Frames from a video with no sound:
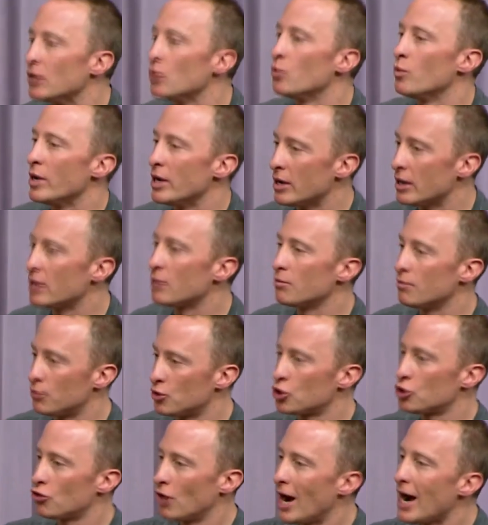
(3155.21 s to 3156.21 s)
we
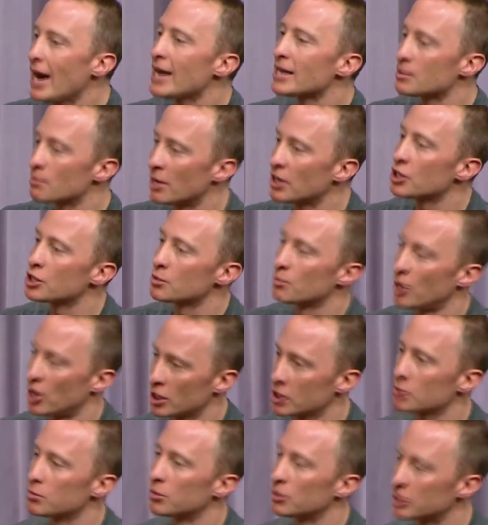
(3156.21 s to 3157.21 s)
try as much as
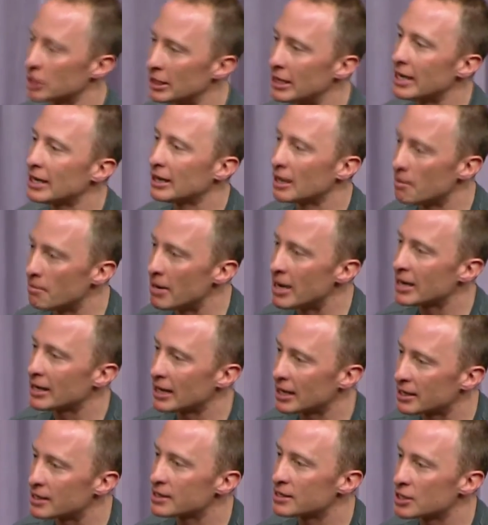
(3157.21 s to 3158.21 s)
possible to let them make
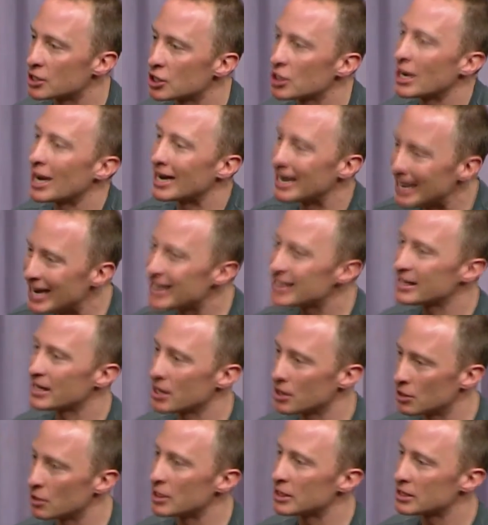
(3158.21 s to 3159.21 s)
that decision unless they
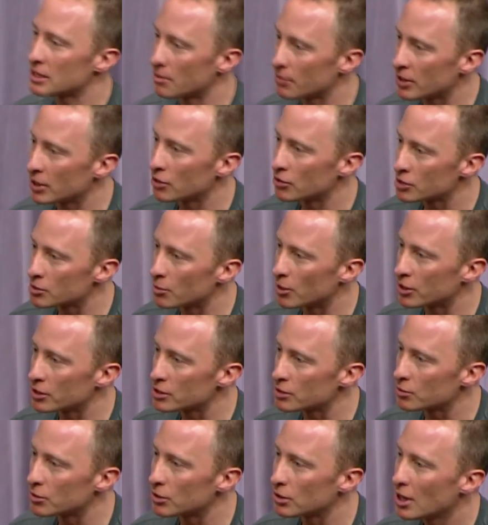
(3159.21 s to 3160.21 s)
are doing something
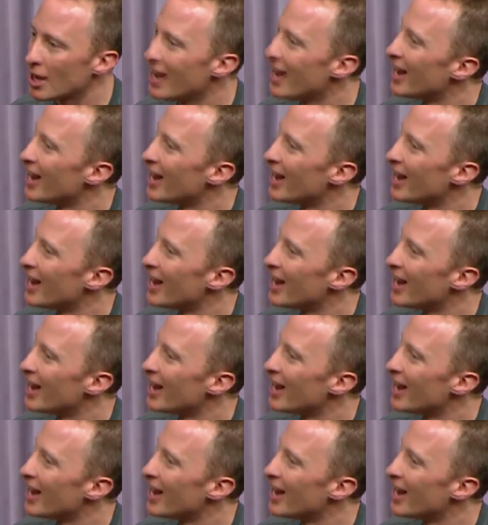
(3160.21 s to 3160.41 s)
irresponsible.